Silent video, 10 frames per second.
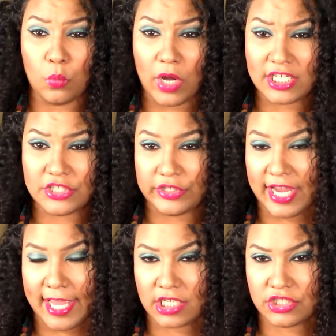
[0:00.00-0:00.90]
watch
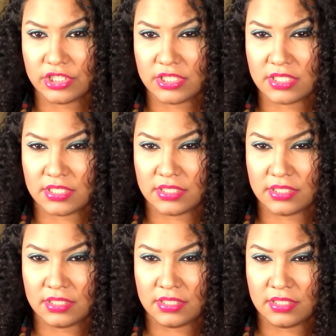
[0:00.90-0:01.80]
their actions
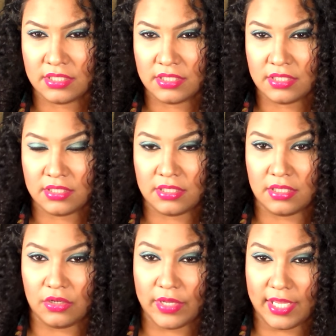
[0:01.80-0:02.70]

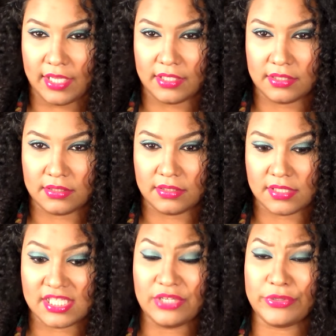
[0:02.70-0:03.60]
okay
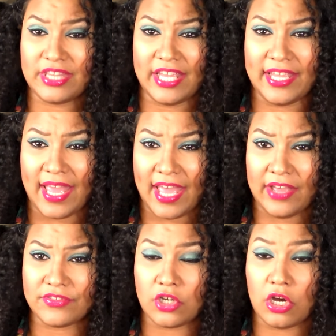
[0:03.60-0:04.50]
see what they
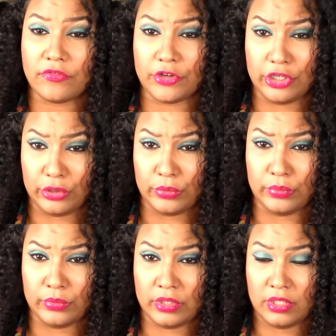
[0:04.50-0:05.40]
have to offer you
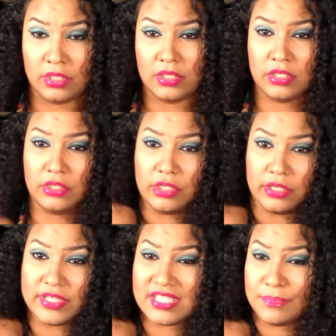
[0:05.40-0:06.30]
you
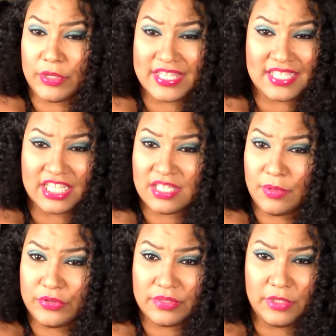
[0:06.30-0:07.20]
know it's it's not
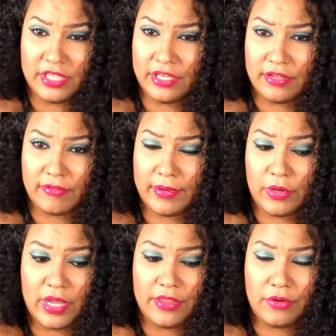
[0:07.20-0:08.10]
supposed to be the other
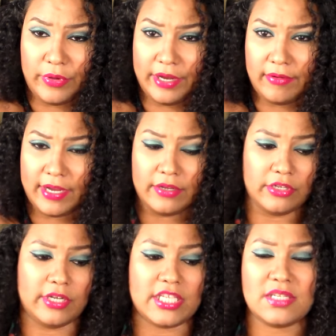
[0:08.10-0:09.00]
other way around
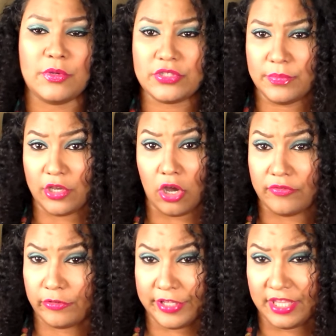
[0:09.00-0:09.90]
you're not supposed to be
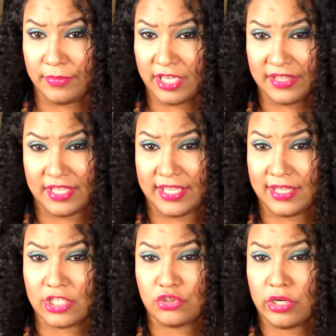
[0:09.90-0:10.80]
offering them anything
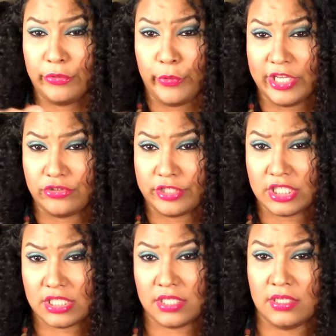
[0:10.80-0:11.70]
unless you're a
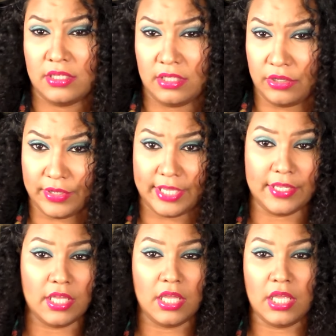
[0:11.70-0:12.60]
waitress
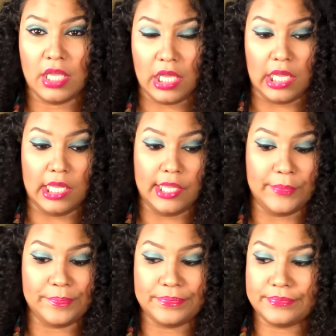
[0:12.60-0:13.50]
okay
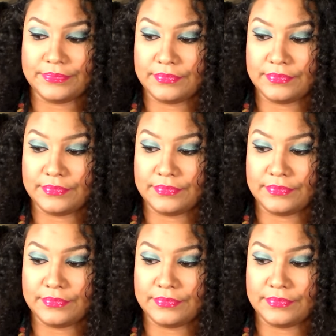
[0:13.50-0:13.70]
um,